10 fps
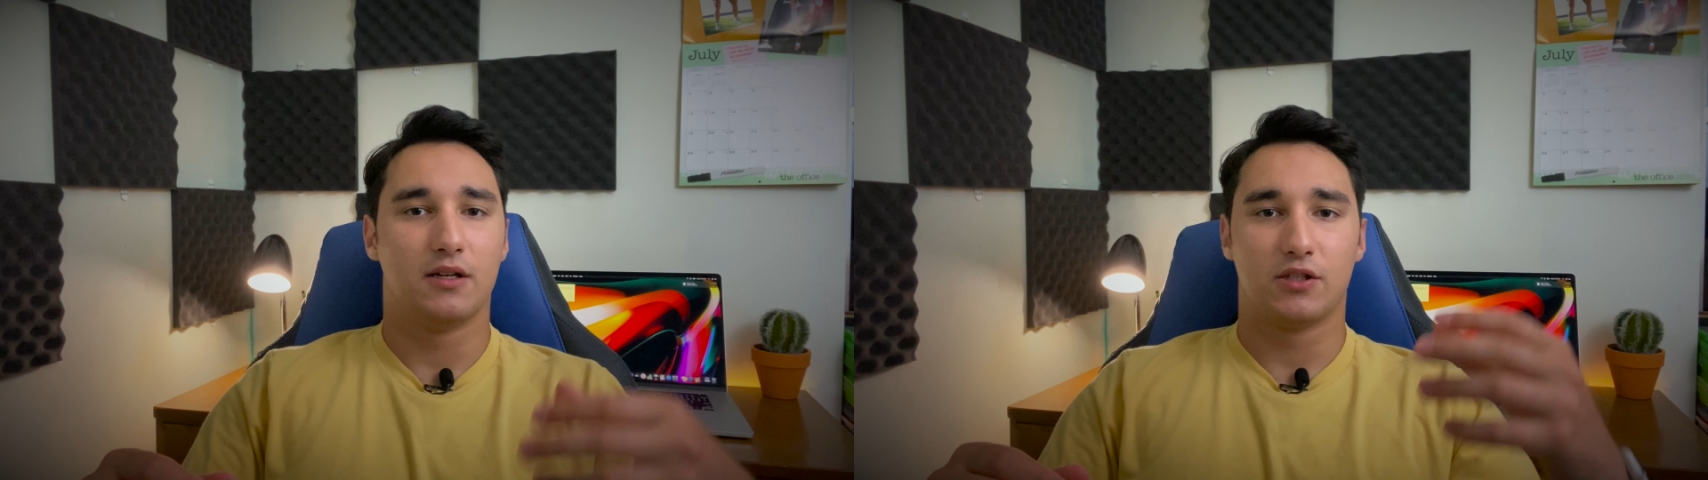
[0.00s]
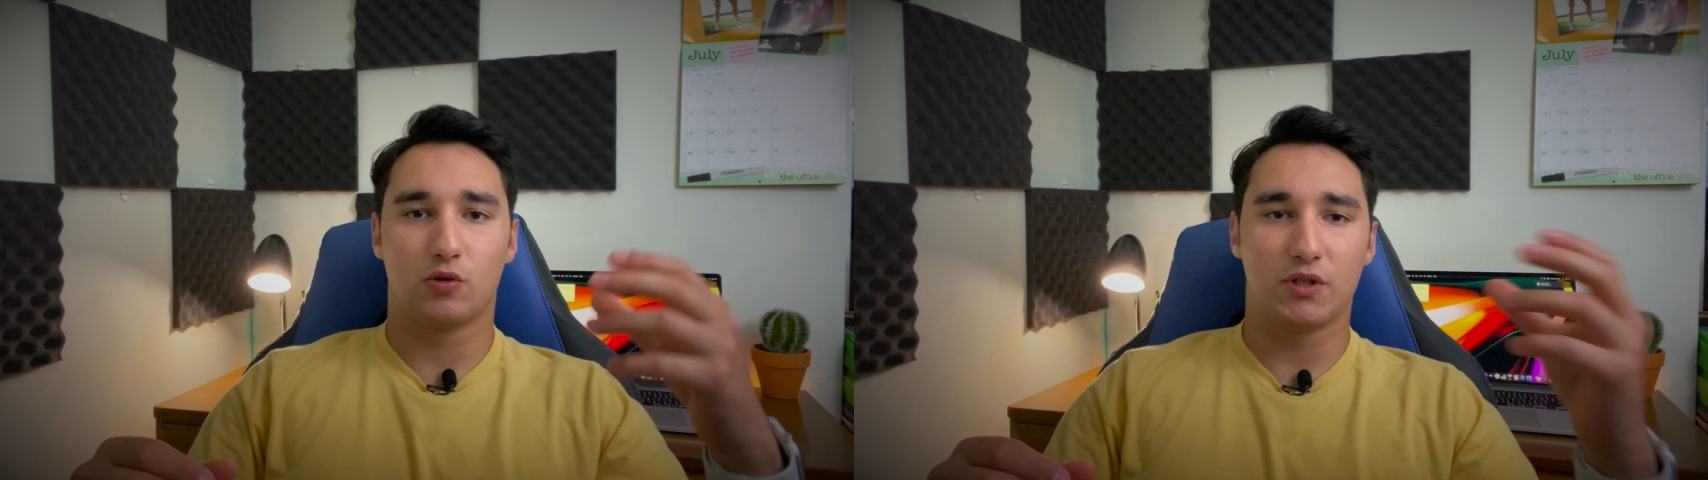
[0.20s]

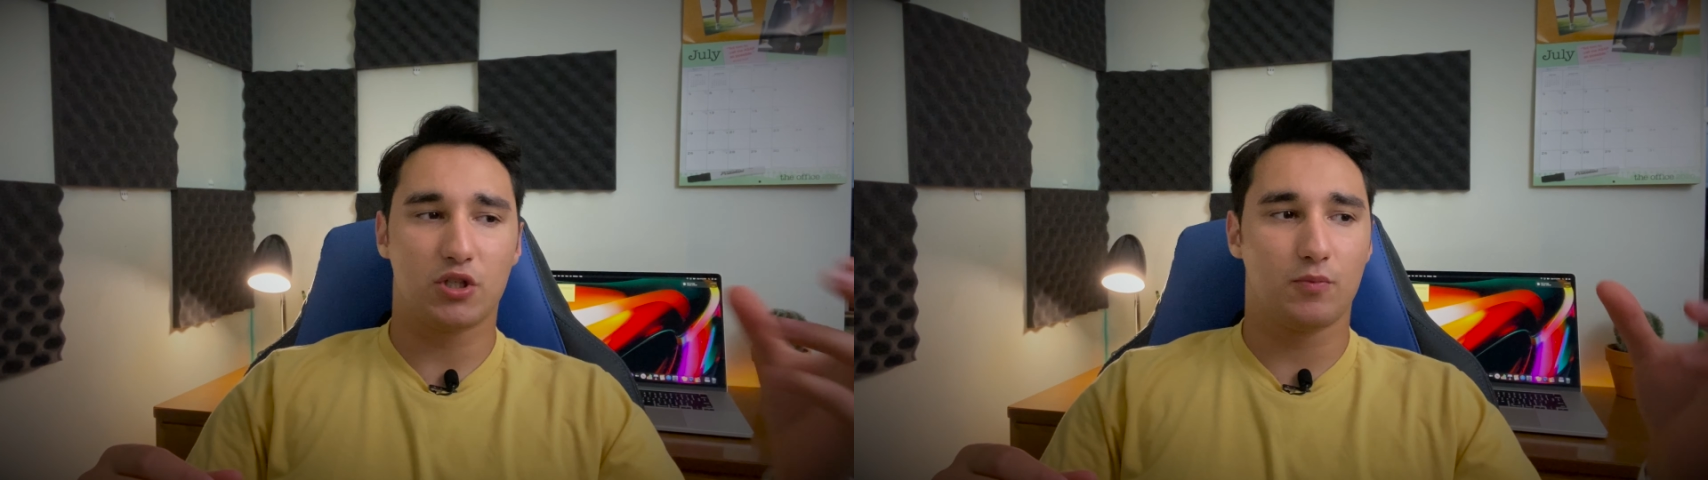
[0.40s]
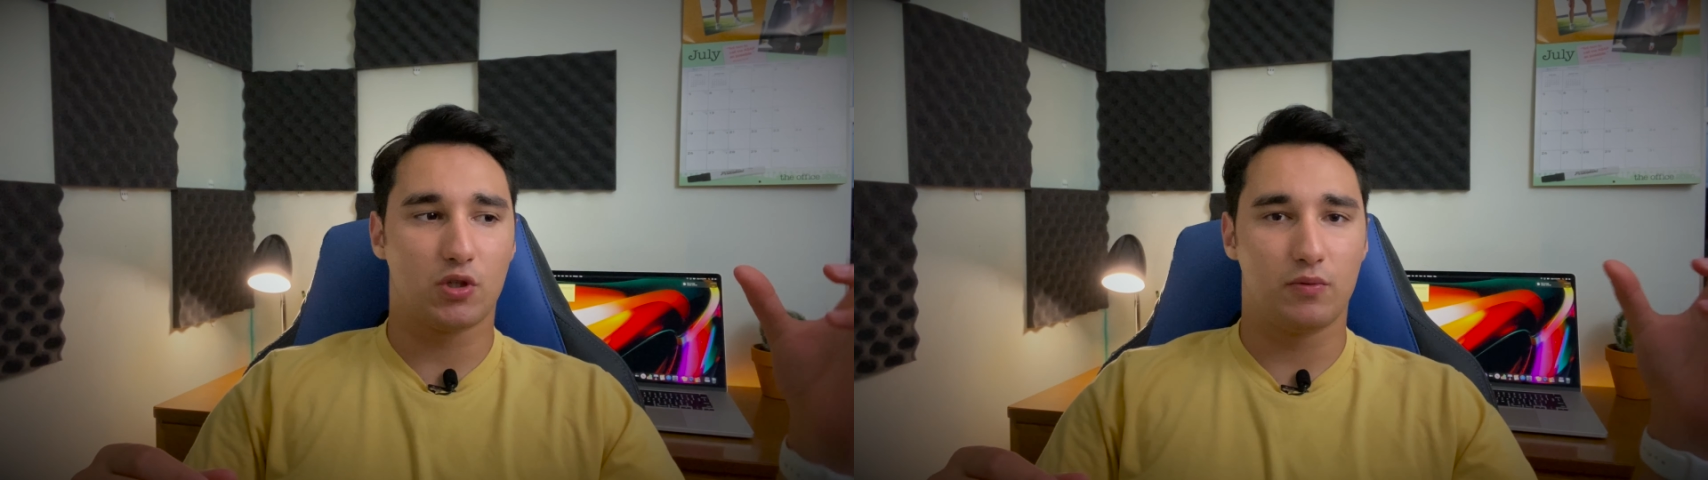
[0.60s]

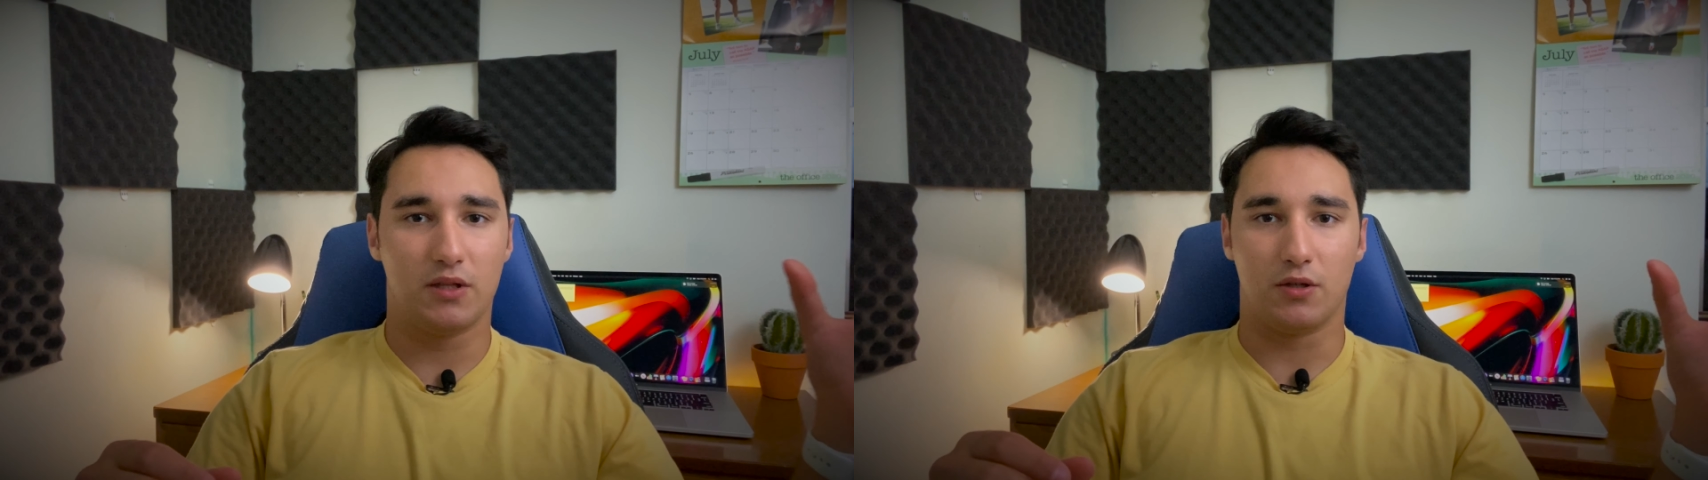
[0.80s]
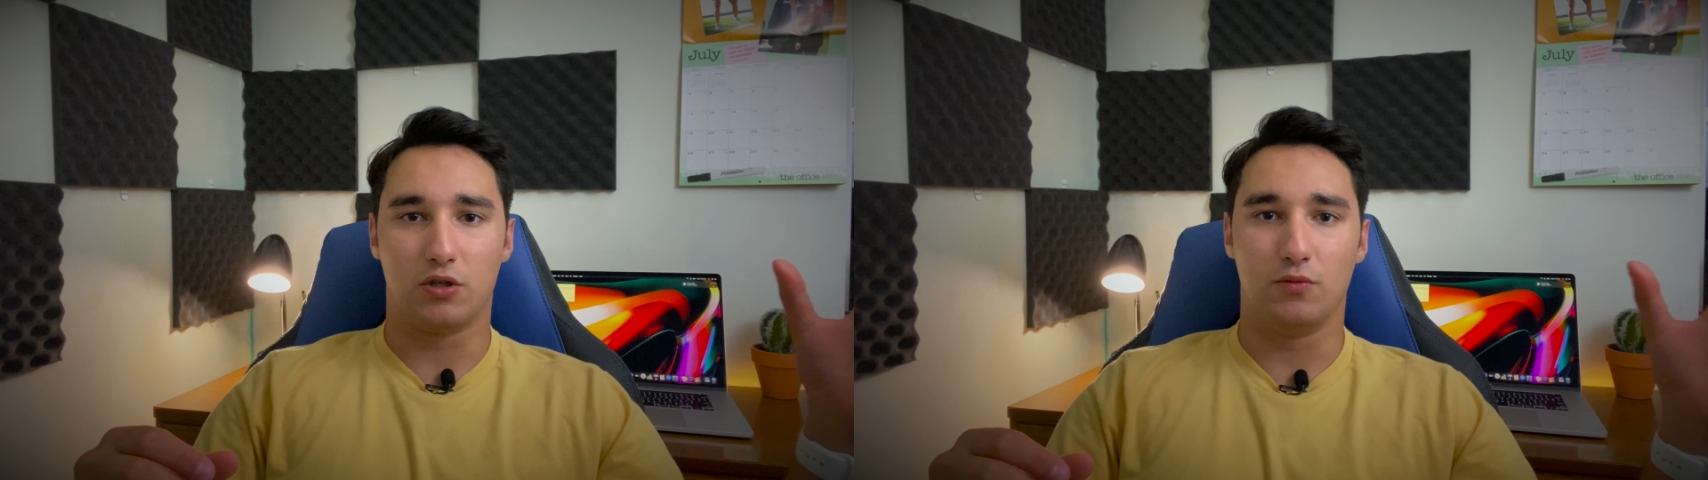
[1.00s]
switching between
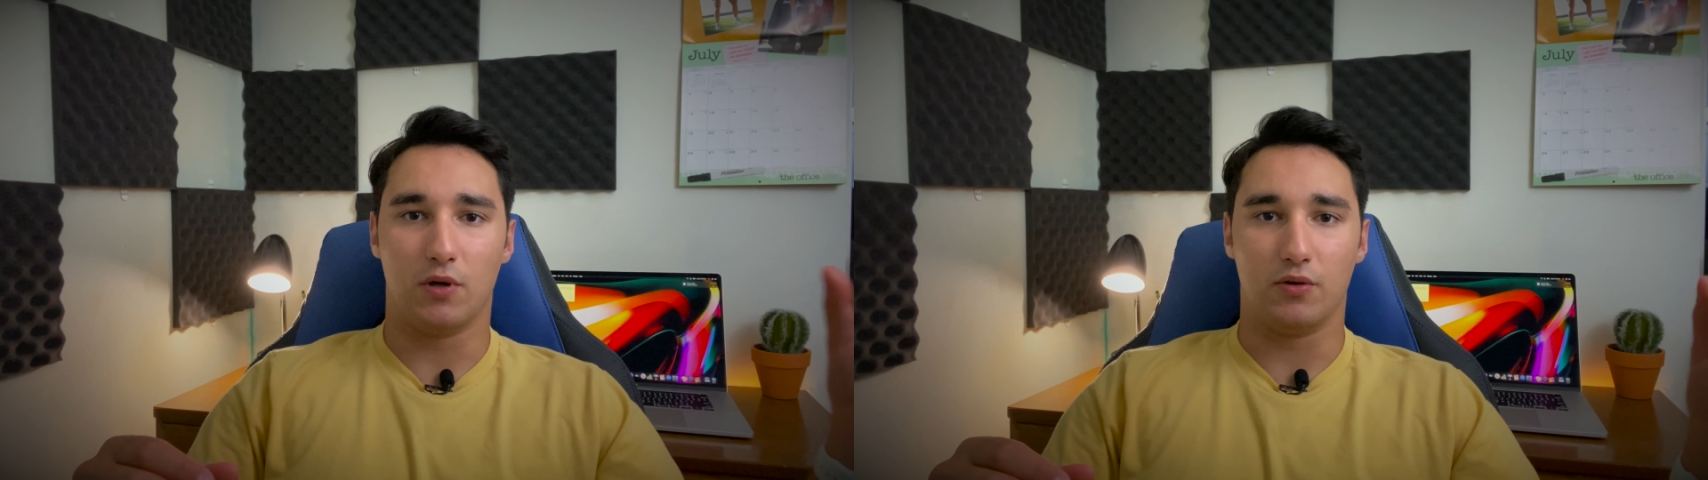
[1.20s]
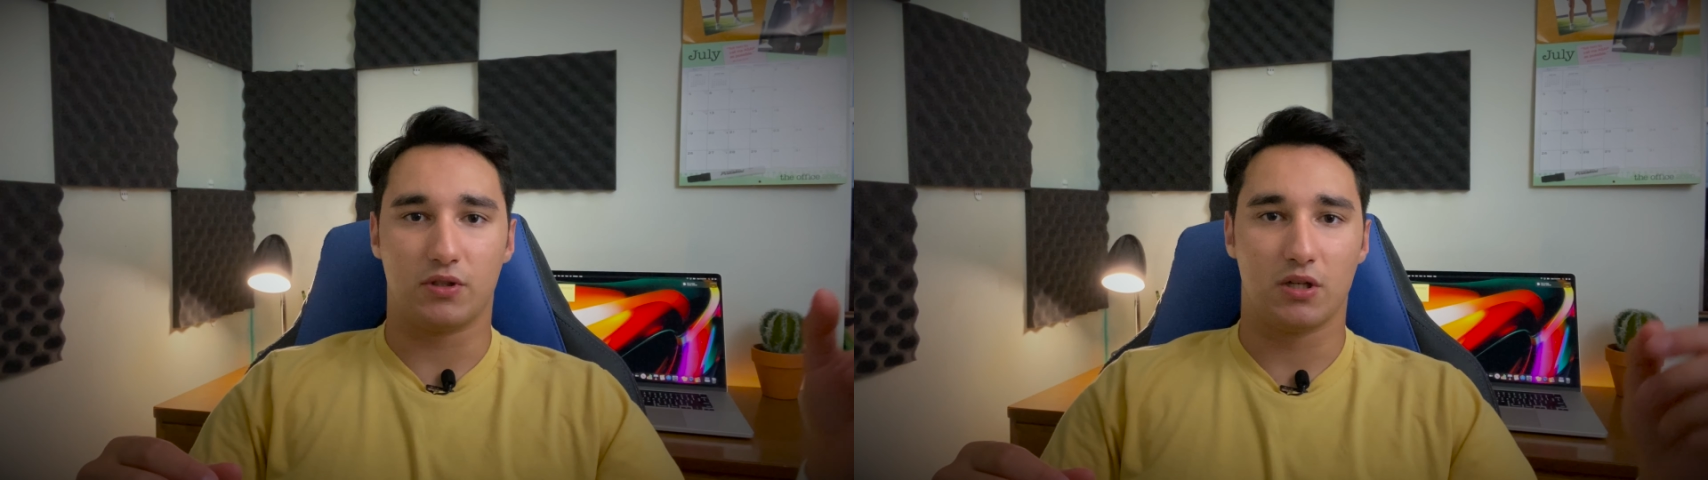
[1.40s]
the two
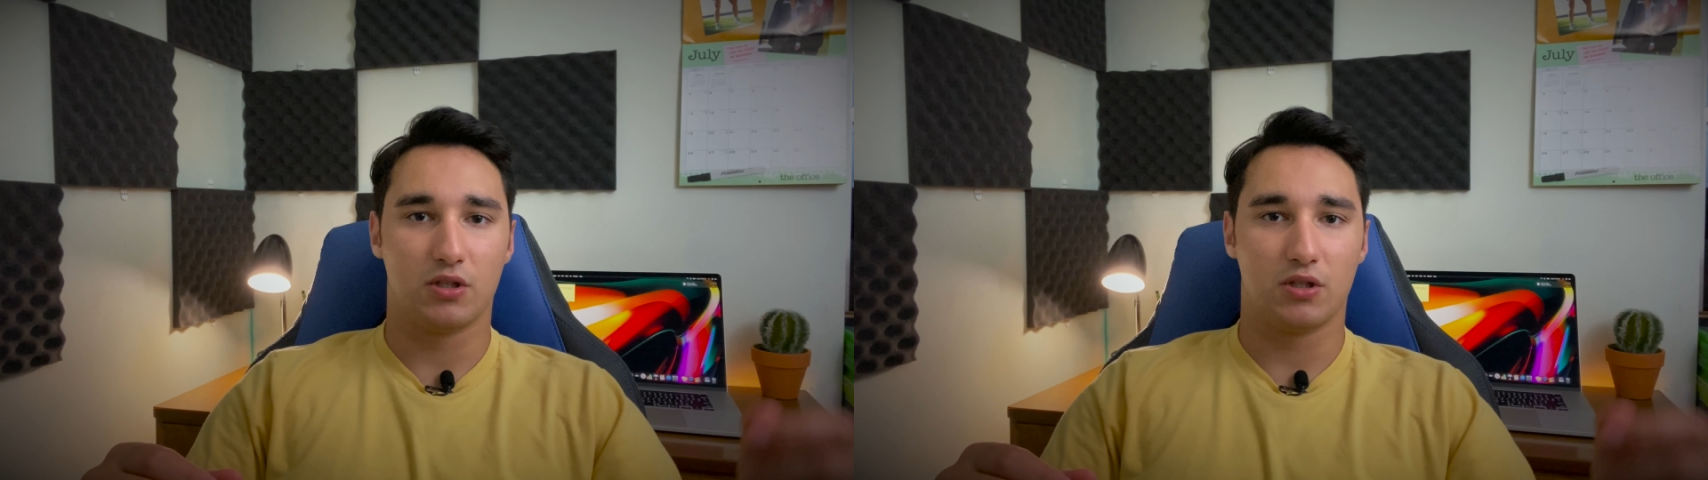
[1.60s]
modes